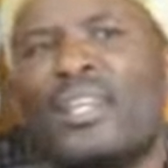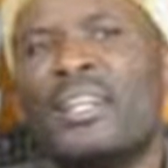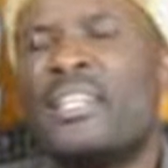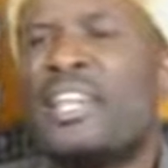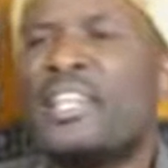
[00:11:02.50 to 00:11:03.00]

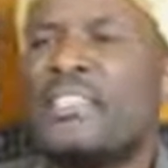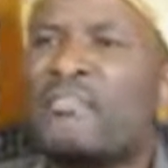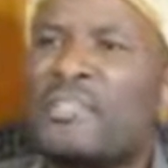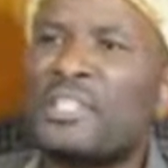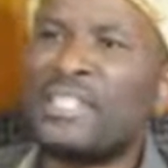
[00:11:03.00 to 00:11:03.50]
in
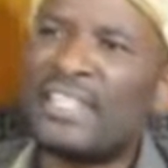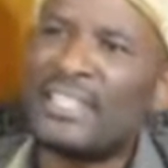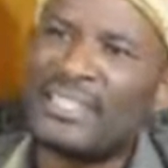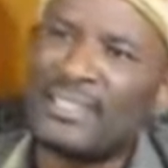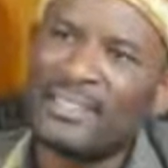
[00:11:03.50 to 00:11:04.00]

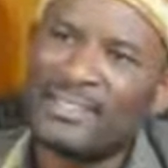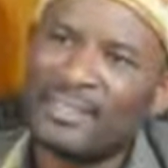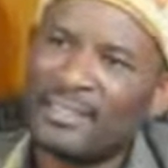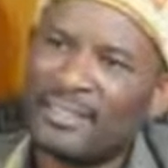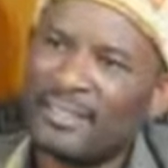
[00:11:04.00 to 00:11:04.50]
1949,
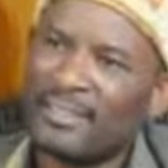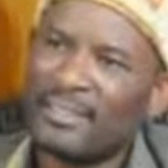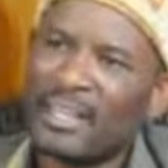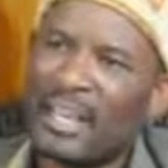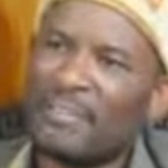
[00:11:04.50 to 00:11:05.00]

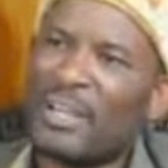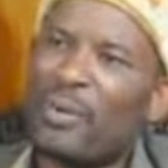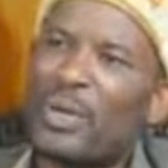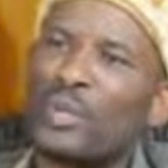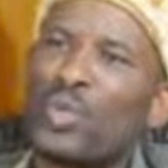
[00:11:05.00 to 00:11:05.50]
after
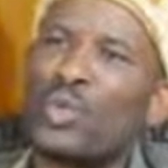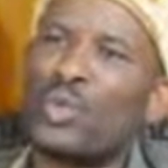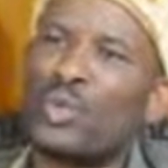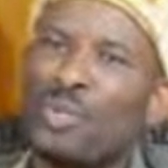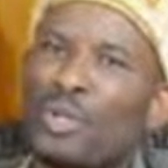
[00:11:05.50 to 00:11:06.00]
World War
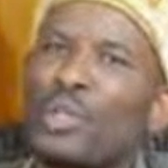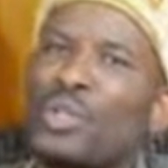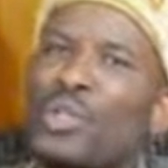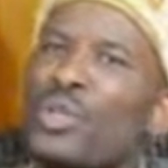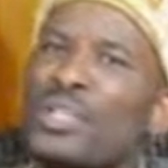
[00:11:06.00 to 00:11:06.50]
II, because
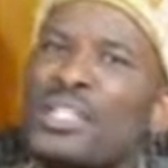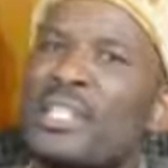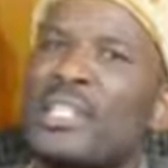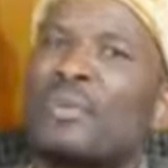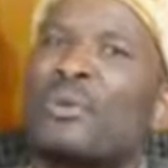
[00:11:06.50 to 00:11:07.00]
all this
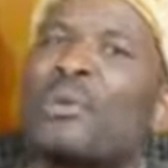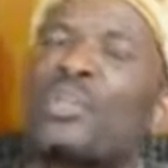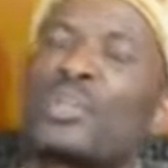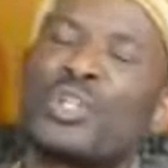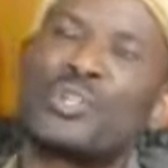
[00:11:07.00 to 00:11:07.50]
thing
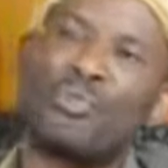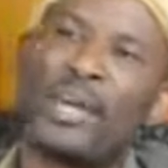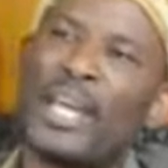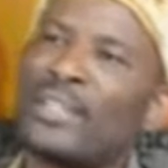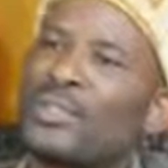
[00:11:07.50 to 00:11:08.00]
draws
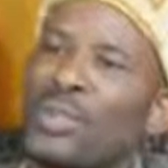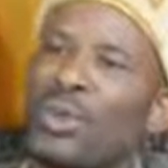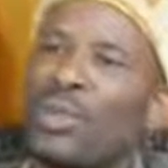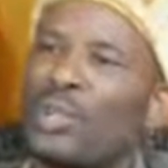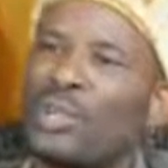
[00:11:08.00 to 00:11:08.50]
back to
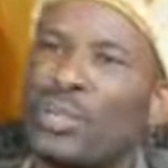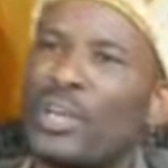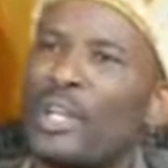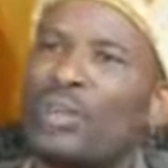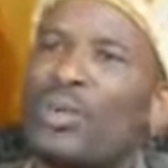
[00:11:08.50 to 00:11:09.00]
all these
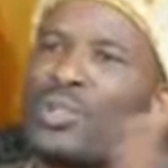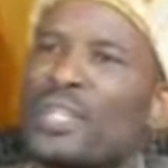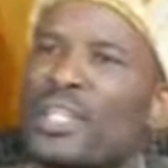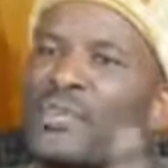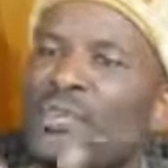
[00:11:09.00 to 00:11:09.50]
world wars
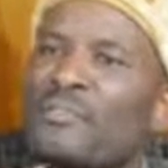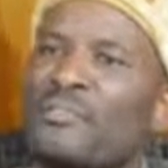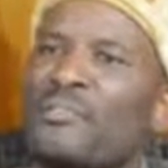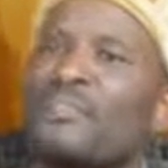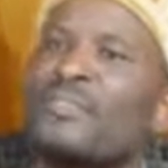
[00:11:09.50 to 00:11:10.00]
that
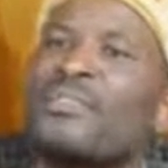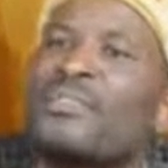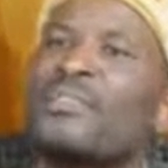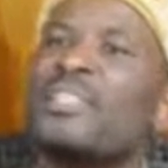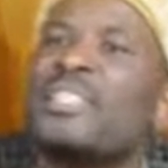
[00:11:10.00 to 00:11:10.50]

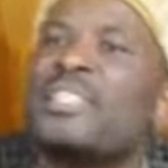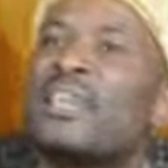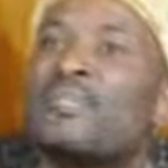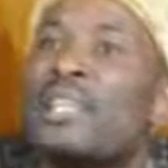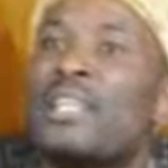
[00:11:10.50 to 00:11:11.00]
we've seen.
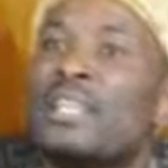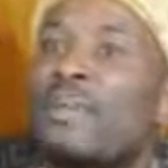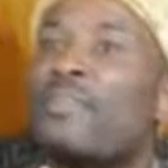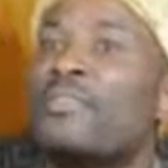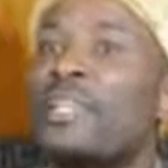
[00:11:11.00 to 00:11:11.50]
Some
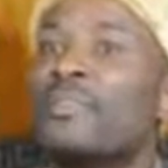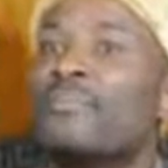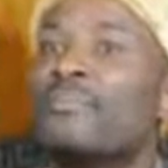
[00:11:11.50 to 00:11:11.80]
of them,